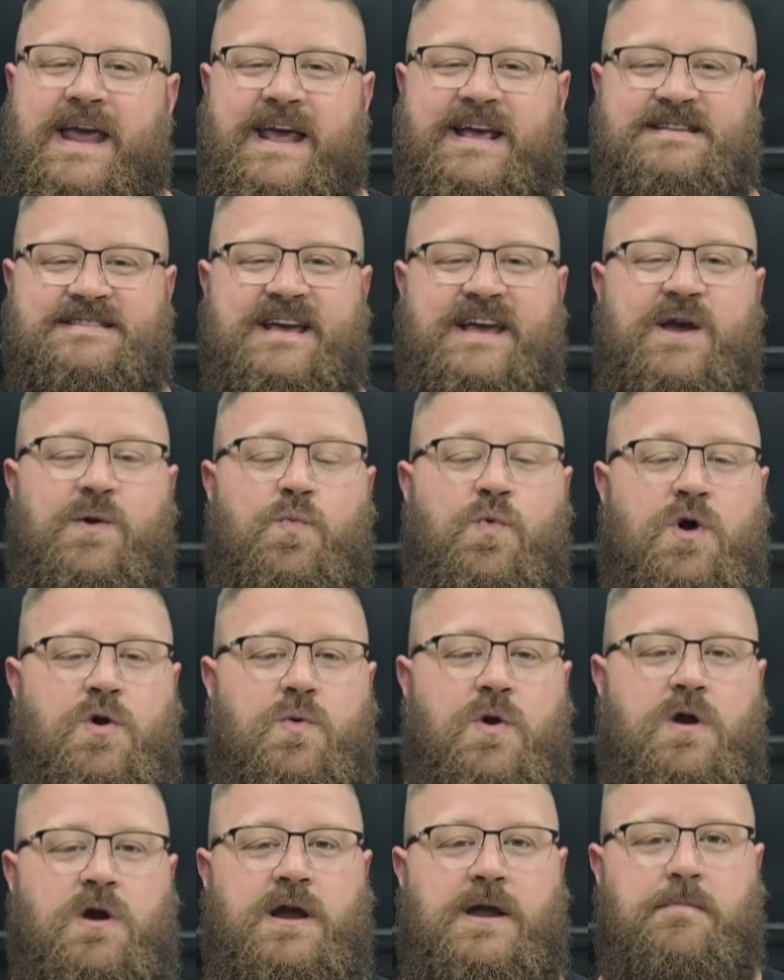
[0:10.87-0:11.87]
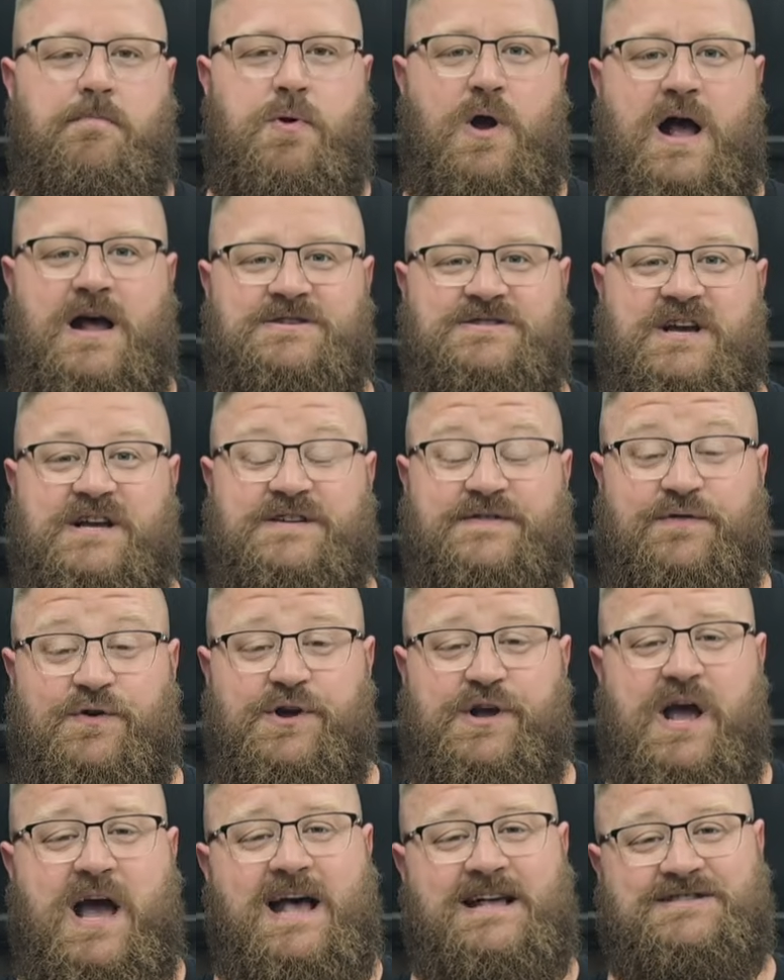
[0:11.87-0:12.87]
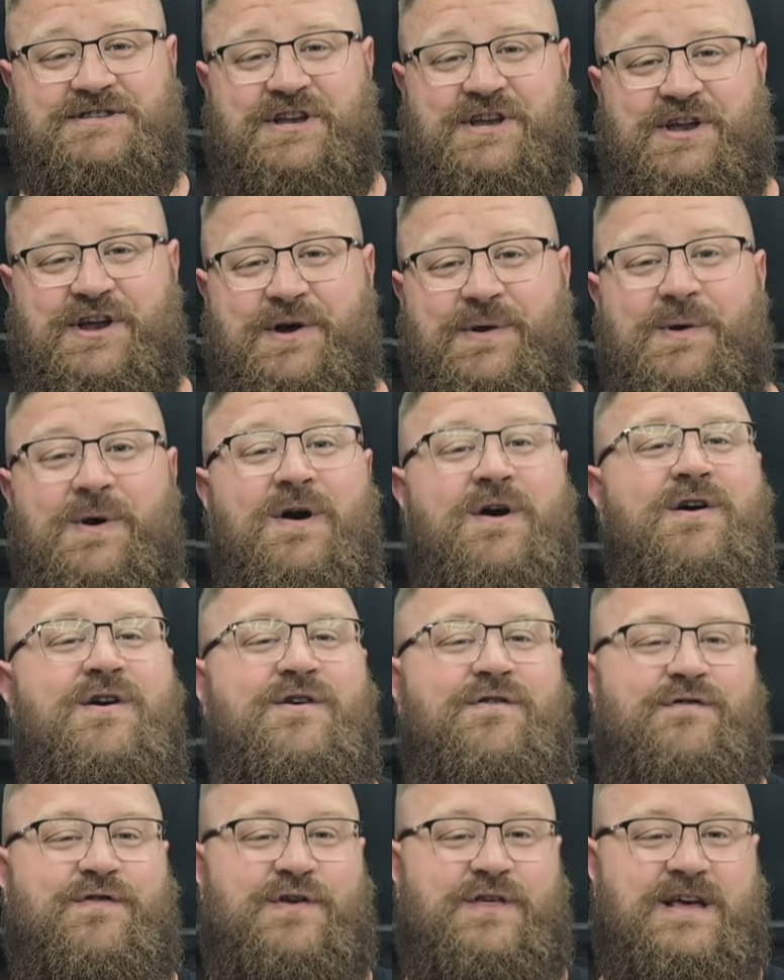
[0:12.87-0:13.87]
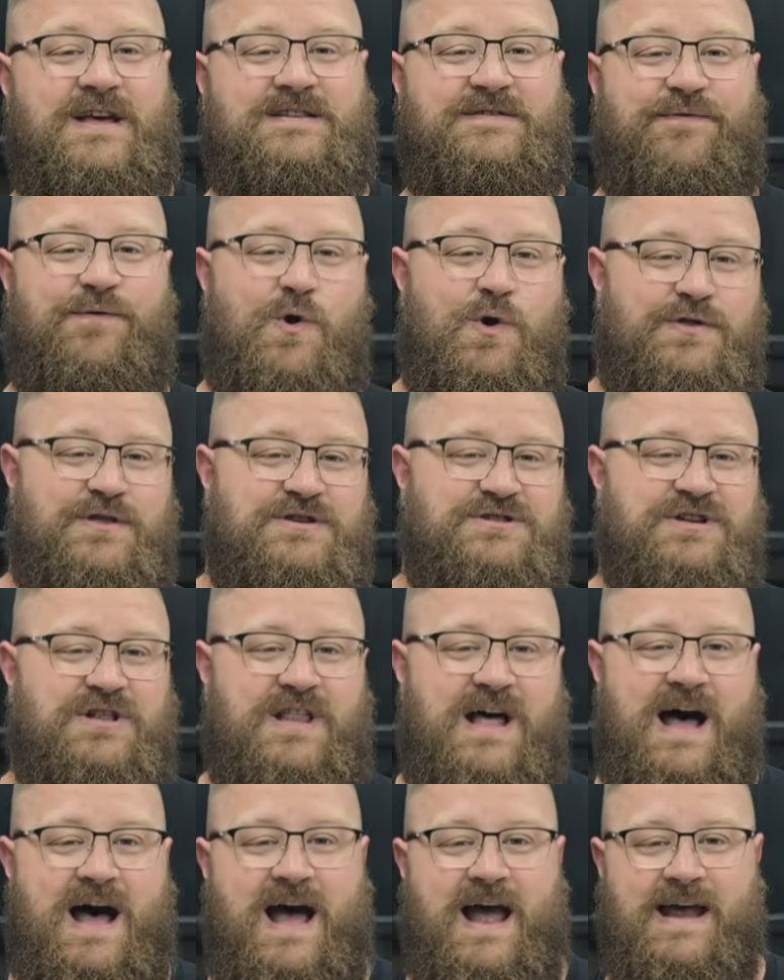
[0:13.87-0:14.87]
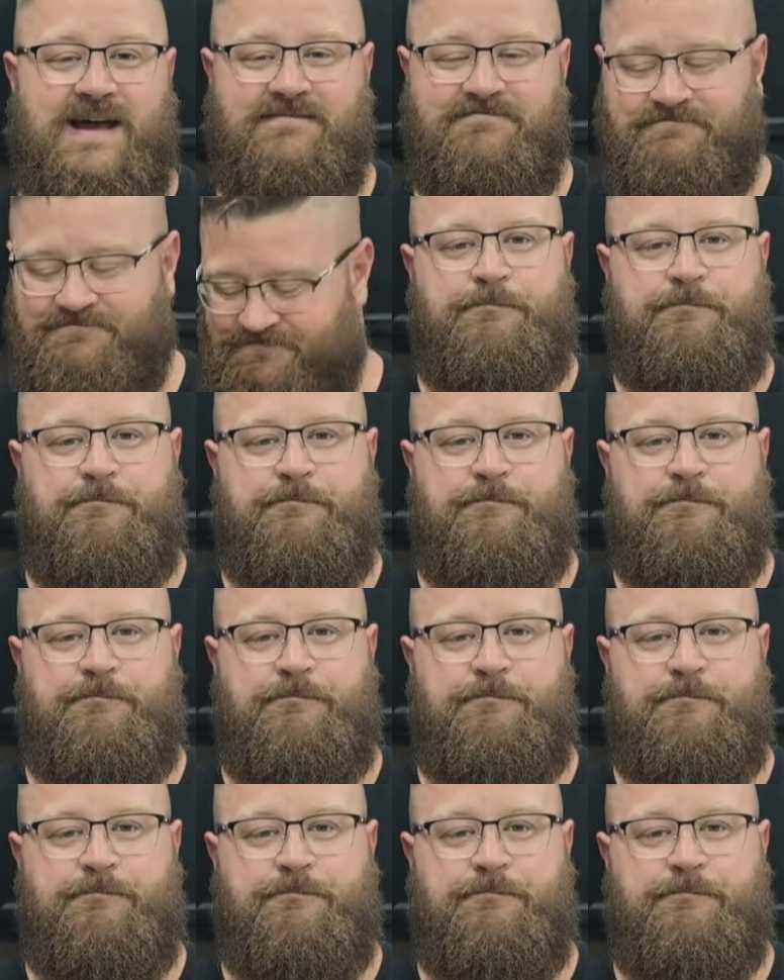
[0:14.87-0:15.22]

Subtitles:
easy woodworking projects for you guys to do for this 4th of July.